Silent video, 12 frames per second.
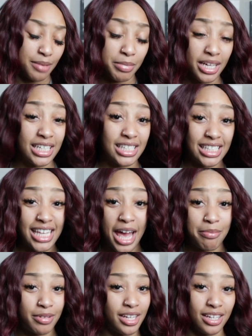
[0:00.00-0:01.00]
Because it's
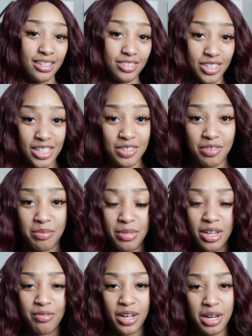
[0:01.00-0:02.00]
happening just from
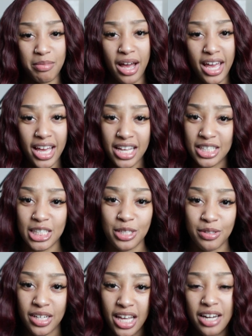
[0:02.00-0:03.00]
me running my hands
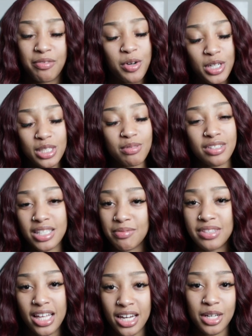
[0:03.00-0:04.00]
through it. And of course with
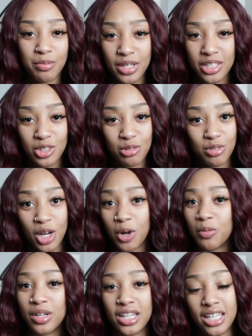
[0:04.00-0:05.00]
synthetic wigs, you
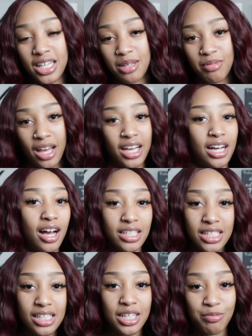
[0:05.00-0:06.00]
don't want to keep like
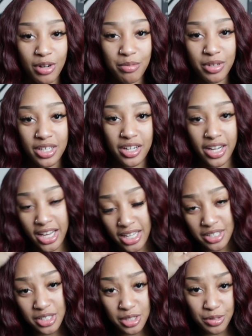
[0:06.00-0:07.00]
constantly rubbing your
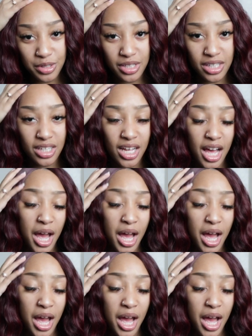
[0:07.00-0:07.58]
hands through it.